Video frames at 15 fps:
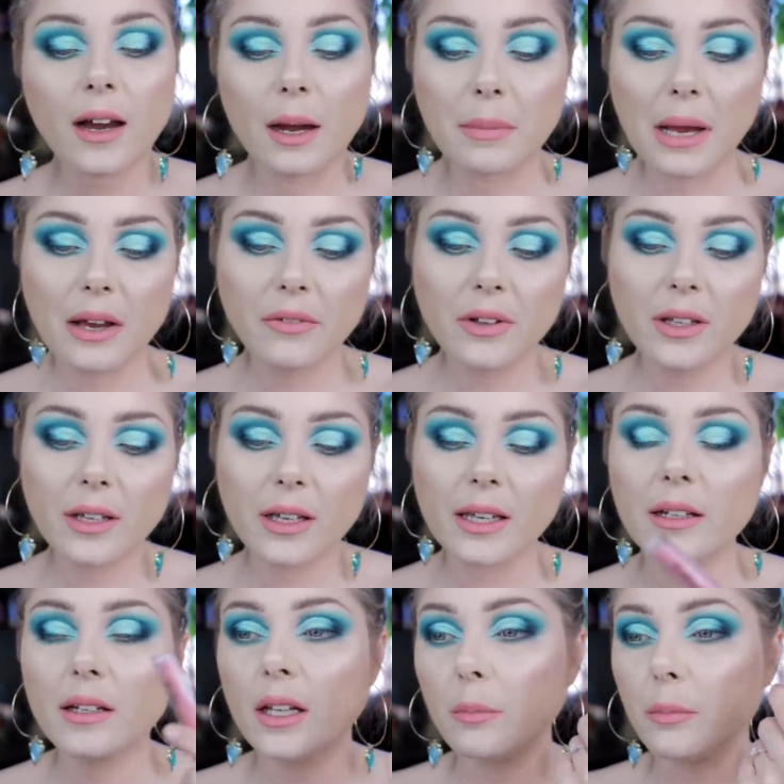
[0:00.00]
I'm having
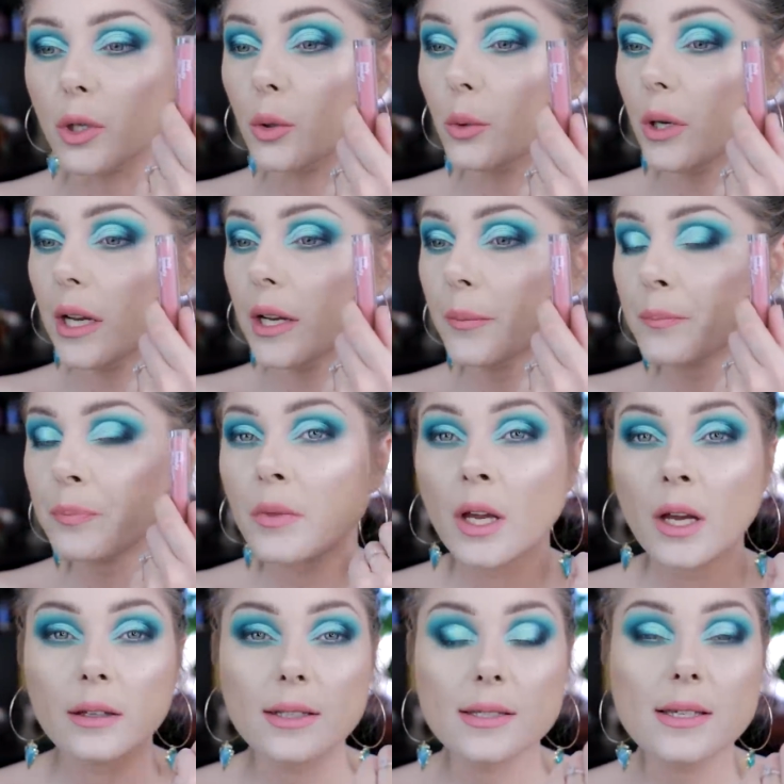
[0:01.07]
Indie Beauty.
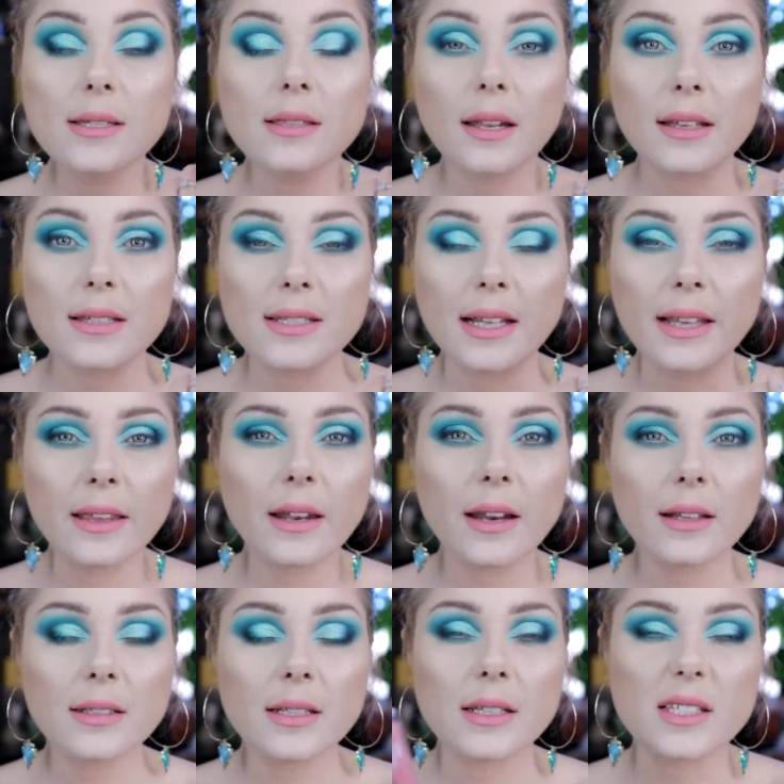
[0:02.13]
This is Therese
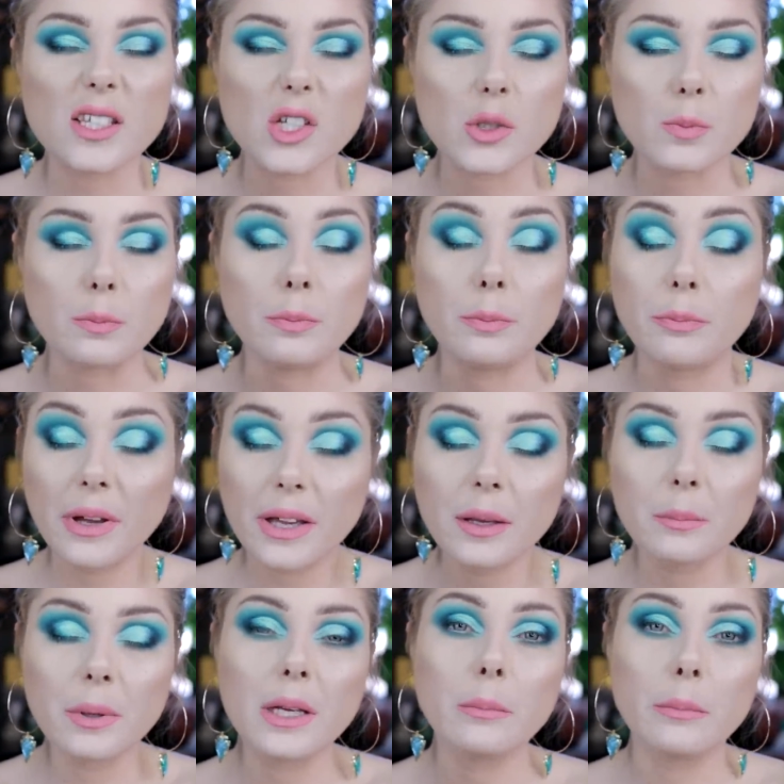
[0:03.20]
Lindgren. This is
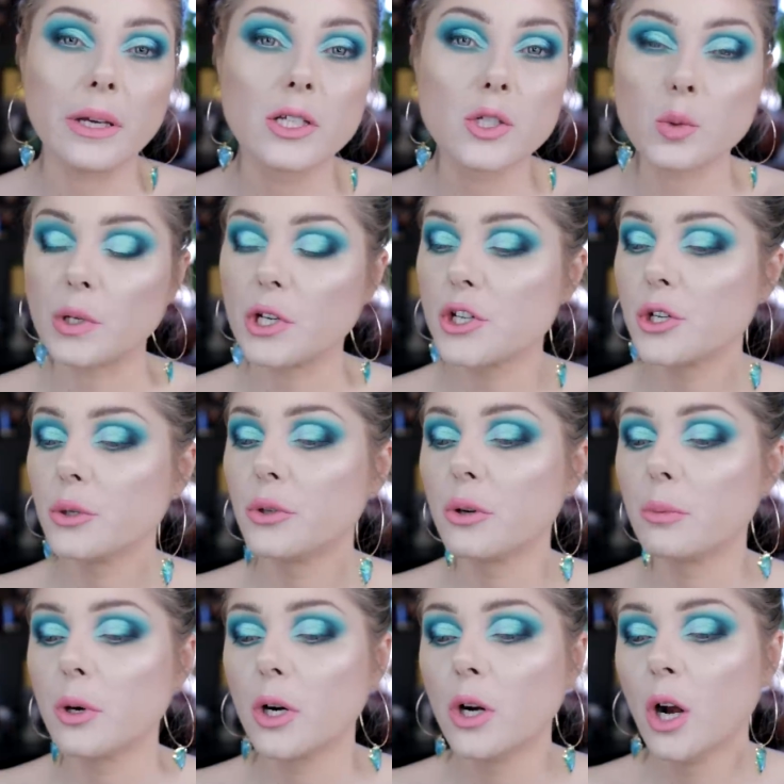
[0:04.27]
big, big, big Swedish
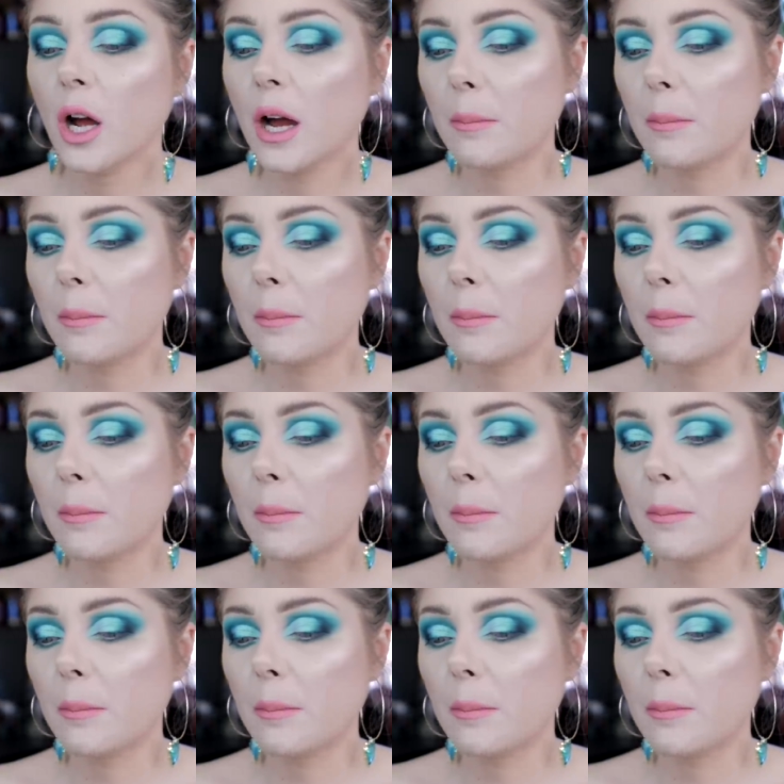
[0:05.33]
YouTuber.